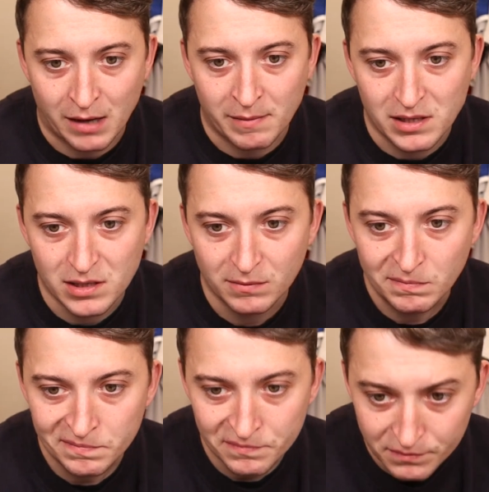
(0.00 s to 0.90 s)
is
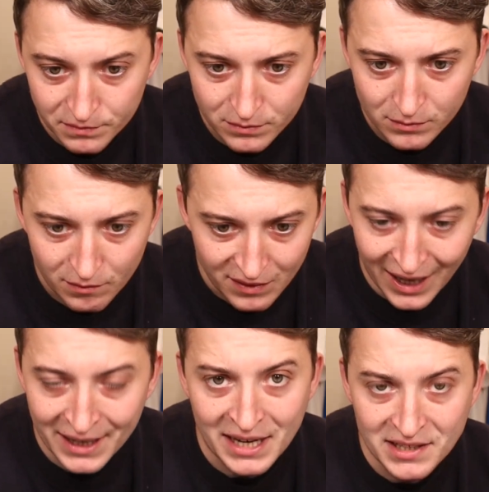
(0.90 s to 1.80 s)

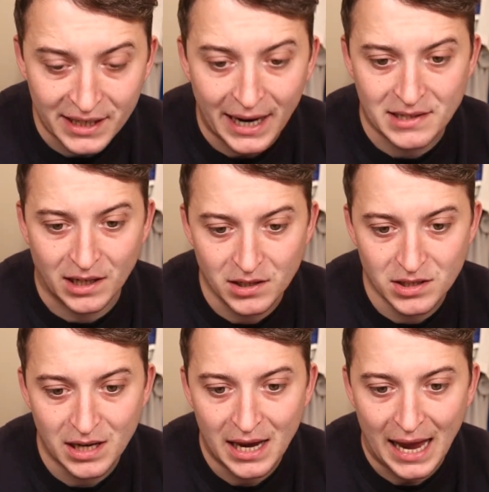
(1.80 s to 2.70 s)
and needs to get
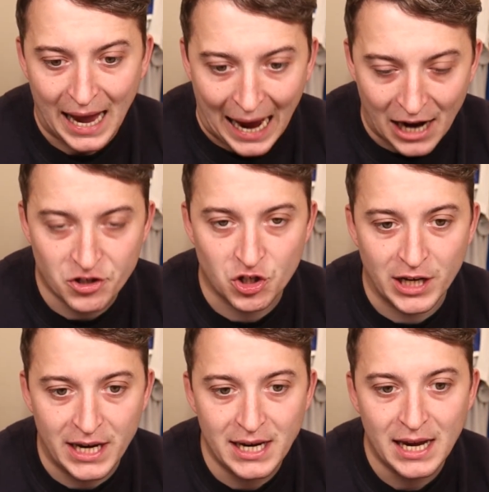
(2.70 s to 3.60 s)
us
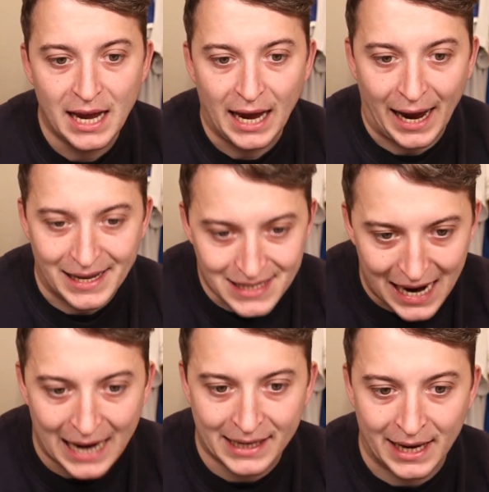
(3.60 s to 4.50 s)
actually
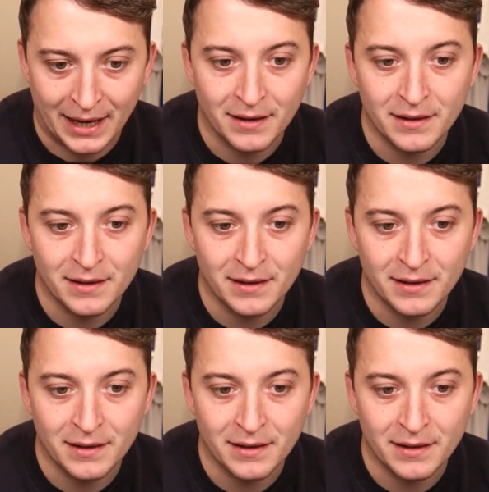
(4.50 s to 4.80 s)
attacking